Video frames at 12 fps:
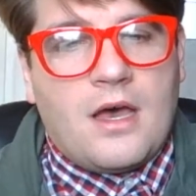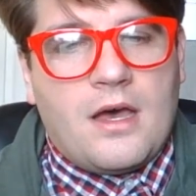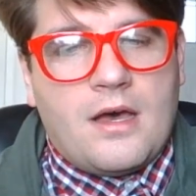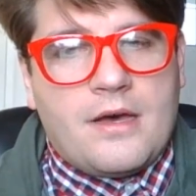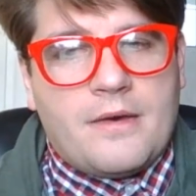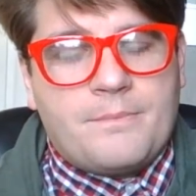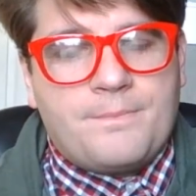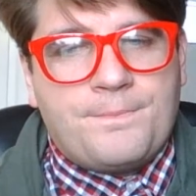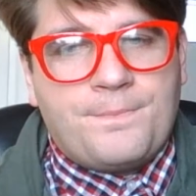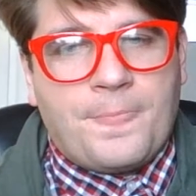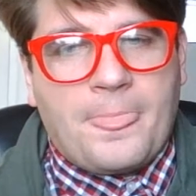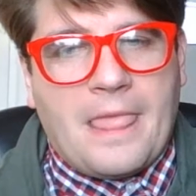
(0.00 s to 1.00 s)
um,
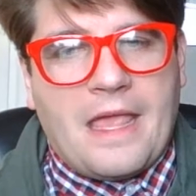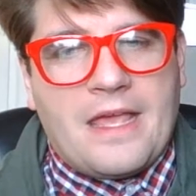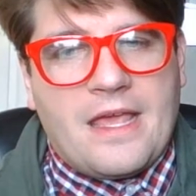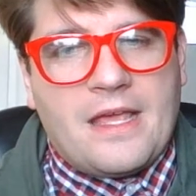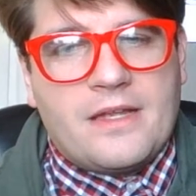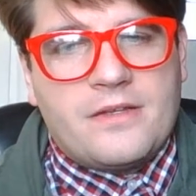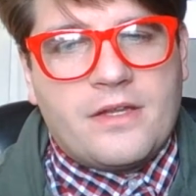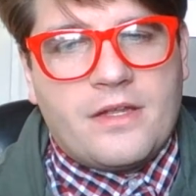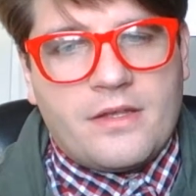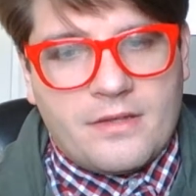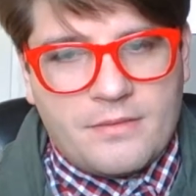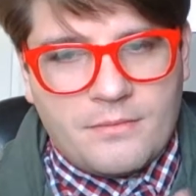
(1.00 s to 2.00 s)
and
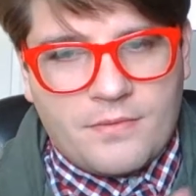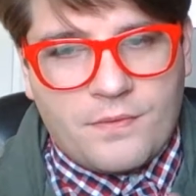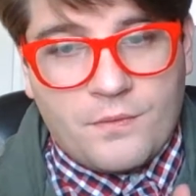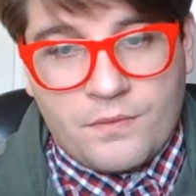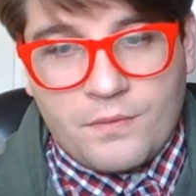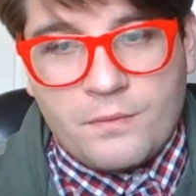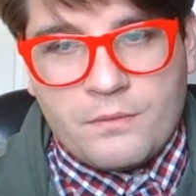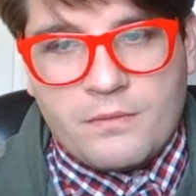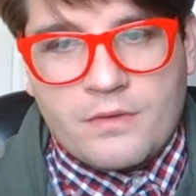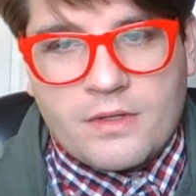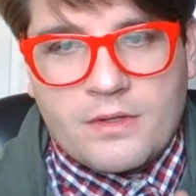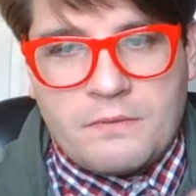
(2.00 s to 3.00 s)
through through the